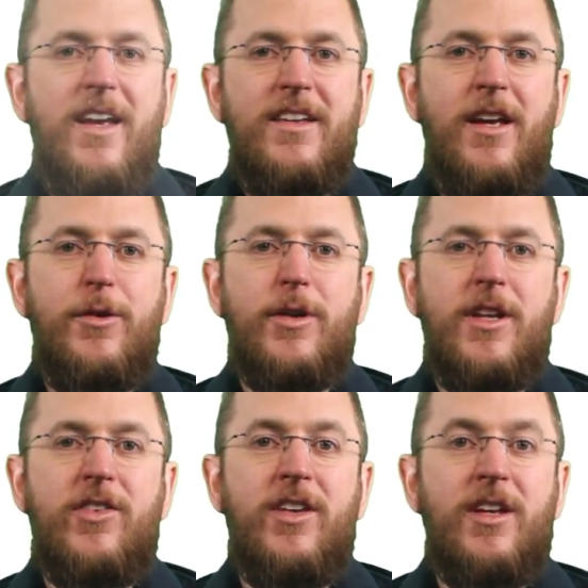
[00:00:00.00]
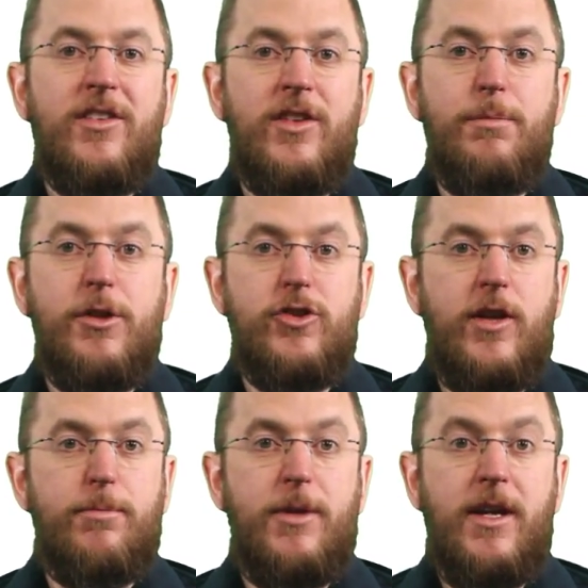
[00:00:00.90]
Here you can see a simple
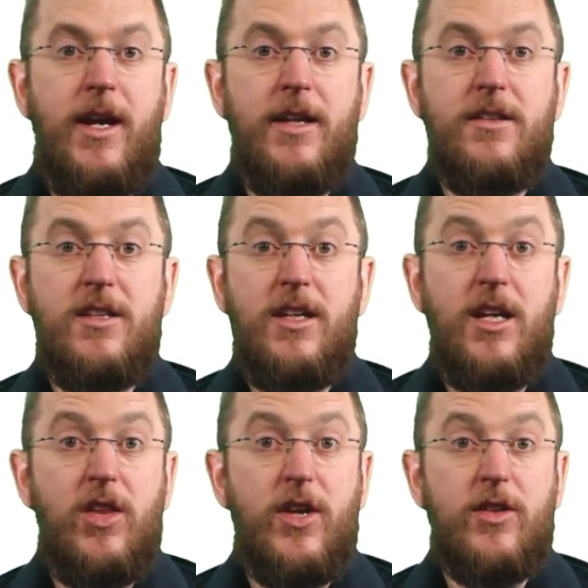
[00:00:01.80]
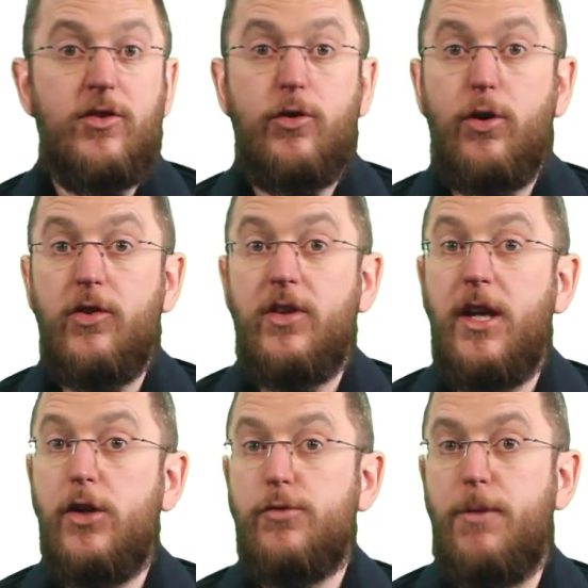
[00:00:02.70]
chess player entity that stores
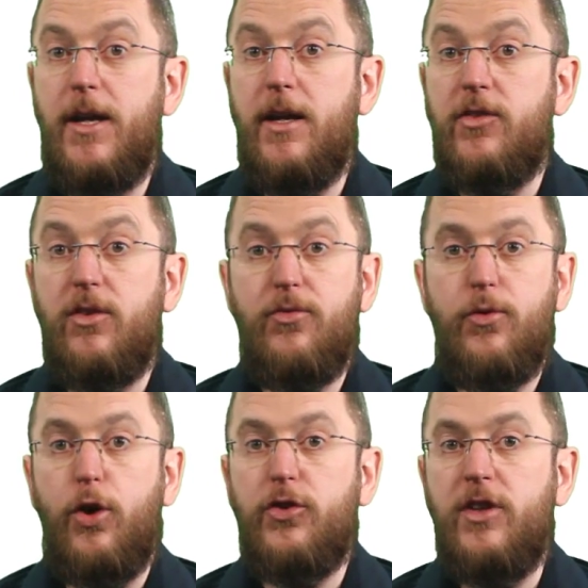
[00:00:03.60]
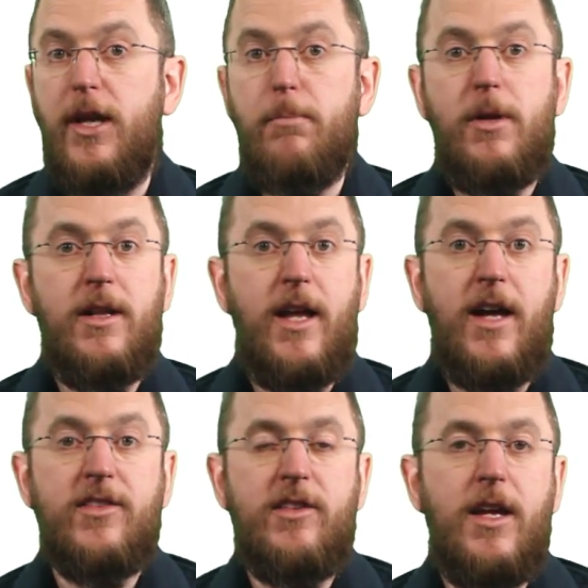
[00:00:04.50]
each player's first name,
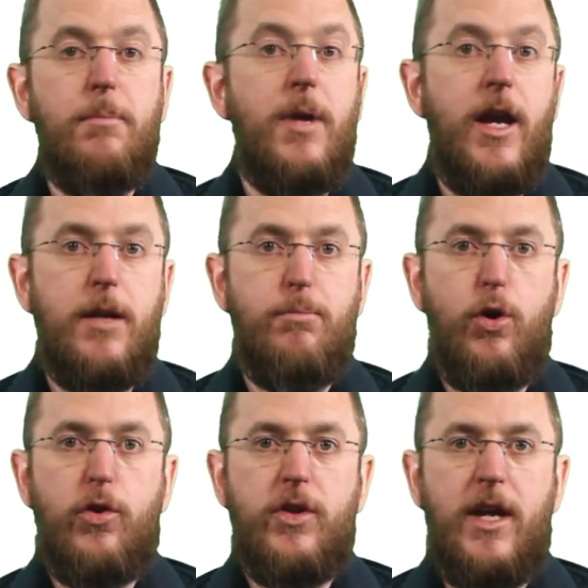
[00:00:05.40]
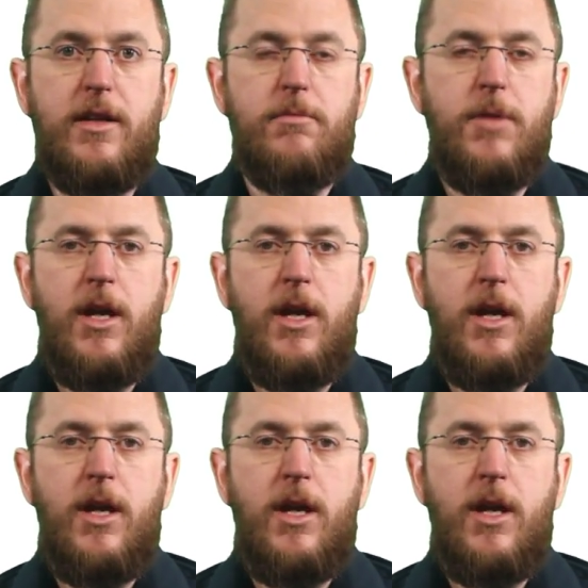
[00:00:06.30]
last name, and birthday.